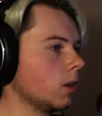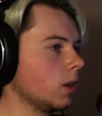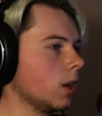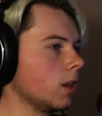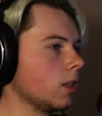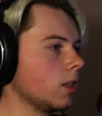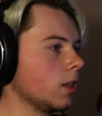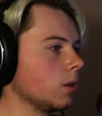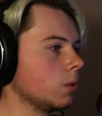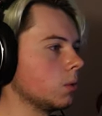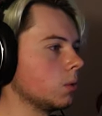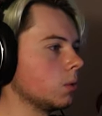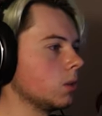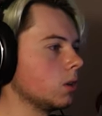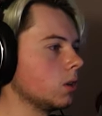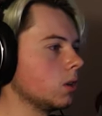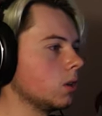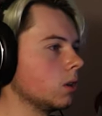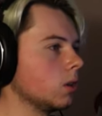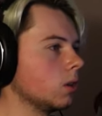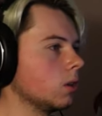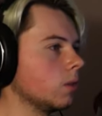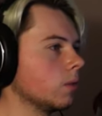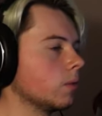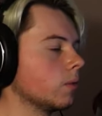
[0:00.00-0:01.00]
And then
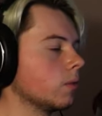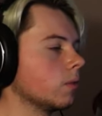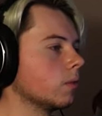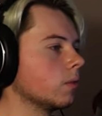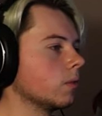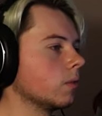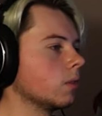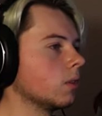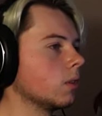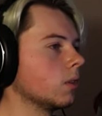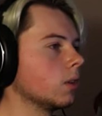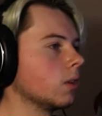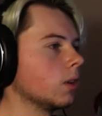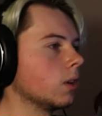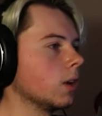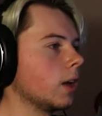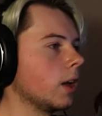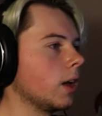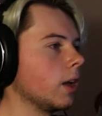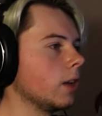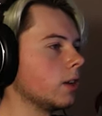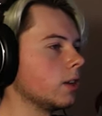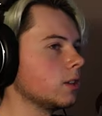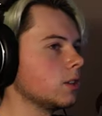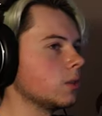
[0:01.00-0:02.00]
we...
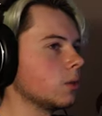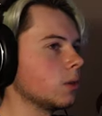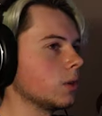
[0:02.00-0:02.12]
Uh, it